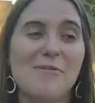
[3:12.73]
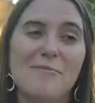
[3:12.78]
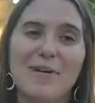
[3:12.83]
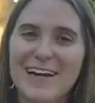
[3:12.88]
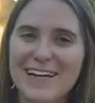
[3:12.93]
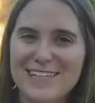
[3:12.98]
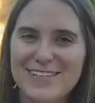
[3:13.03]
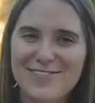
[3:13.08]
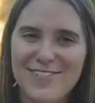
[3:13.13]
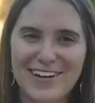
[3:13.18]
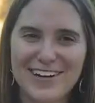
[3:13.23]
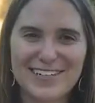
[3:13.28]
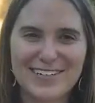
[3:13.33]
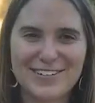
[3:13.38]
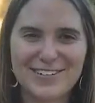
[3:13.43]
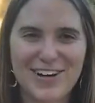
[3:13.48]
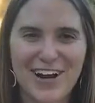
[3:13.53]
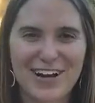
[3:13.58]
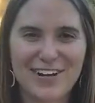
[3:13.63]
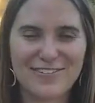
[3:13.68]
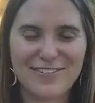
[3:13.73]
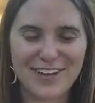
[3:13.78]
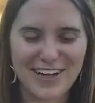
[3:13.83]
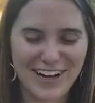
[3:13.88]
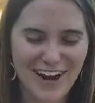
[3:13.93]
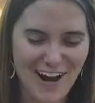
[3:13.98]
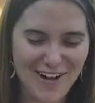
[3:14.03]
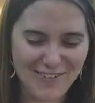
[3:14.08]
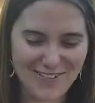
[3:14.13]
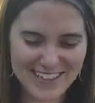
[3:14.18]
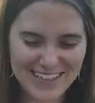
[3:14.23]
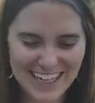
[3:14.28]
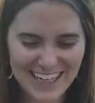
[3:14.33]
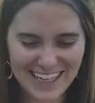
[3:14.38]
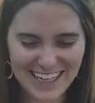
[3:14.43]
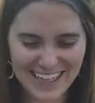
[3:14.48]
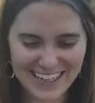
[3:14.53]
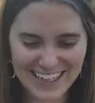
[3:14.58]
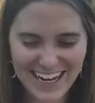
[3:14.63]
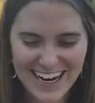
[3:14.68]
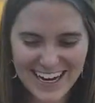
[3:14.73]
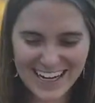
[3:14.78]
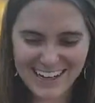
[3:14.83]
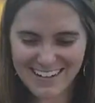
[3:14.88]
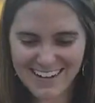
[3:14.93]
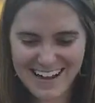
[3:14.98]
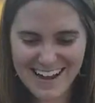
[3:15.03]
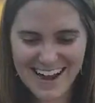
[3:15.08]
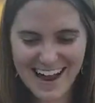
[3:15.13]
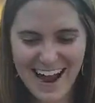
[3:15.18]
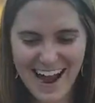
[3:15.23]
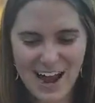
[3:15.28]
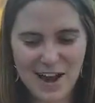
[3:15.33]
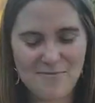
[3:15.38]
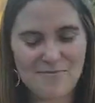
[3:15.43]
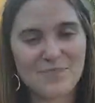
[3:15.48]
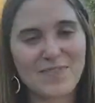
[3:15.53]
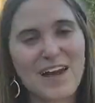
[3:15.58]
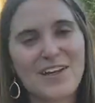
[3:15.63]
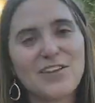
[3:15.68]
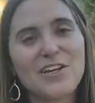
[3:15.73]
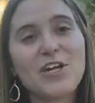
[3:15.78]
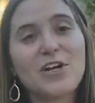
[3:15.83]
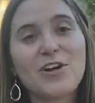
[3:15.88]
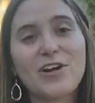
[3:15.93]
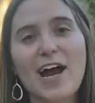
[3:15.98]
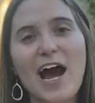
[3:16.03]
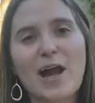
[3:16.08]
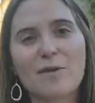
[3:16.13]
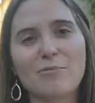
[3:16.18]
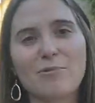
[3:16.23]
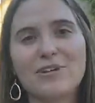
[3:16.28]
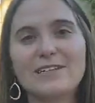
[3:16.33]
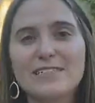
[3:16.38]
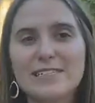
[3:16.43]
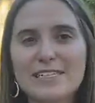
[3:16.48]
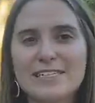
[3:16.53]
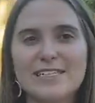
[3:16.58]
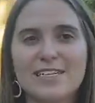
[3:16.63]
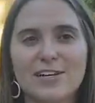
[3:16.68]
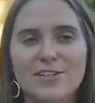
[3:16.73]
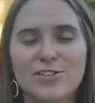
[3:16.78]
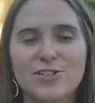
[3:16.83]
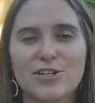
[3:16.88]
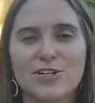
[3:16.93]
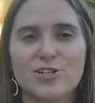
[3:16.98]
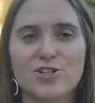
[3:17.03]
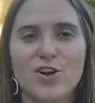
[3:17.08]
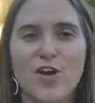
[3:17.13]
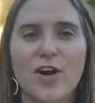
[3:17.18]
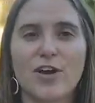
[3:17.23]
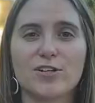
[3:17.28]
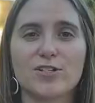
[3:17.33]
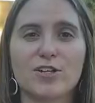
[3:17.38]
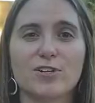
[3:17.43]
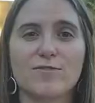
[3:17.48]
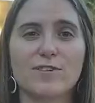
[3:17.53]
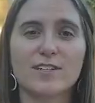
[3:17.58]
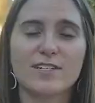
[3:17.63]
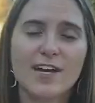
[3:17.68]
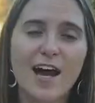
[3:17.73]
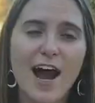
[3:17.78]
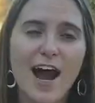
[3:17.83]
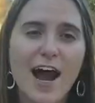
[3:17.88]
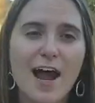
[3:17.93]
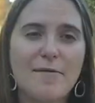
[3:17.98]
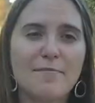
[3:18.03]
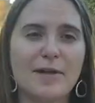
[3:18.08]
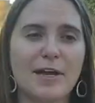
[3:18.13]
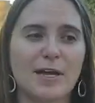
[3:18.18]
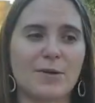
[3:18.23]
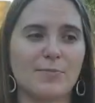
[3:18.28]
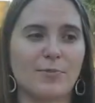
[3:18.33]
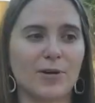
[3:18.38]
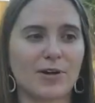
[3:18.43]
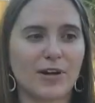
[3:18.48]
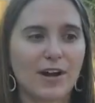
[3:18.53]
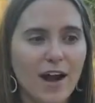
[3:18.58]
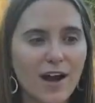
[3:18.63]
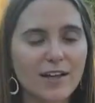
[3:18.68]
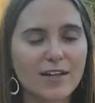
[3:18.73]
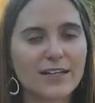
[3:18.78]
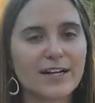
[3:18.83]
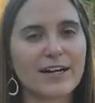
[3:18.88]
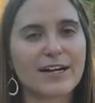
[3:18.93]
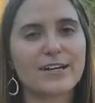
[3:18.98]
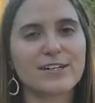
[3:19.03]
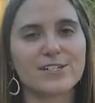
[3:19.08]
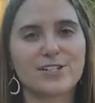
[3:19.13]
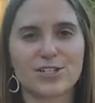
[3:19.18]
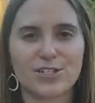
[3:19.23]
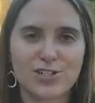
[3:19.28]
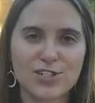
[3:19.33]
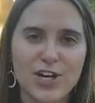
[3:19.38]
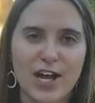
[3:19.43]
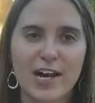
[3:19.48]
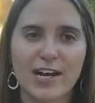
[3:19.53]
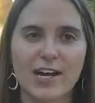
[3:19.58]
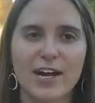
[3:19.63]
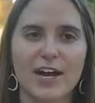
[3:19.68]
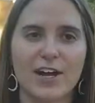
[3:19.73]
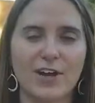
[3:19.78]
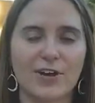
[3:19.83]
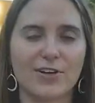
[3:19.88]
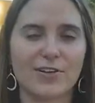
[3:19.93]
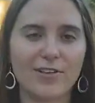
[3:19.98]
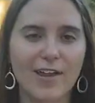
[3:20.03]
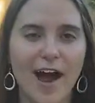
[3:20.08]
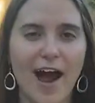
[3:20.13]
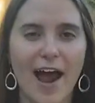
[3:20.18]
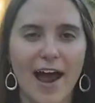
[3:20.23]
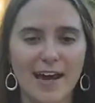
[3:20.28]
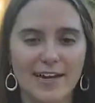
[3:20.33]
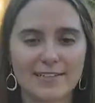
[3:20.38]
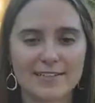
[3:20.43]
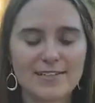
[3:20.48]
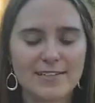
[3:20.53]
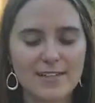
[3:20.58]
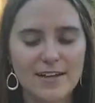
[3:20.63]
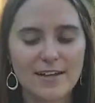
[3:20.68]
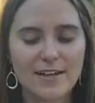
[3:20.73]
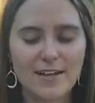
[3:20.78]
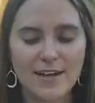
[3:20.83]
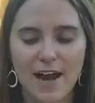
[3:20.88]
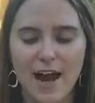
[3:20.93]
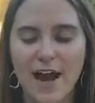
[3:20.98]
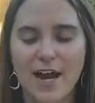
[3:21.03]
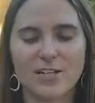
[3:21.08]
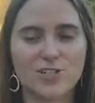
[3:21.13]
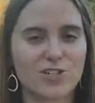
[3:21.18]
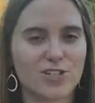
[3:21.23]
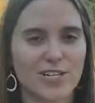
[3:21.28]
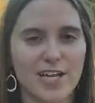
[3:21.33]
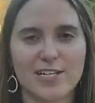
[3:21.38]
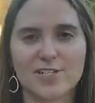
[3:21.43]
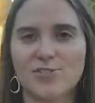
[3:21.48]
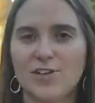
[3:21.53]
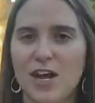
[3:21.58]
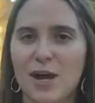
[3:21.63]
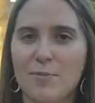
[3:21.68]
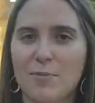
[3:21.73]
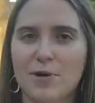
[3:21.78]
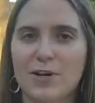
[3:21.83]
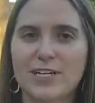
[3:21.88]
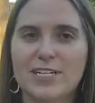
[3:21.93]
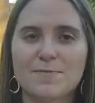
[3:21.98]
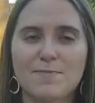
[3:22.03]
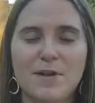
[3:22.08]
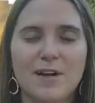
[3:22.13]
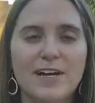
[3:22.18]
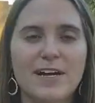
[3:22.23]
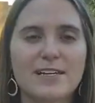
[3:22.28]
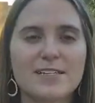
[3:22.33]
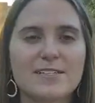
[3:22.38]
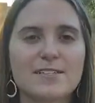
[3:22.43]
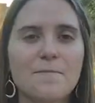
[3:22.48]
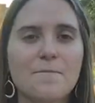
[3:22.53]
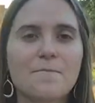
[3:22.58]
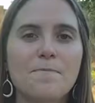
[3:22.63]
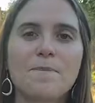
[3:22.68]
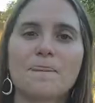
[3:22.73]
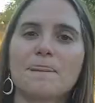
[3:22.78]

but it's fun to try to figure out what they look like. And then you can add more detail to your drawings over time, like more colors or shading or lines, just as you get more experience.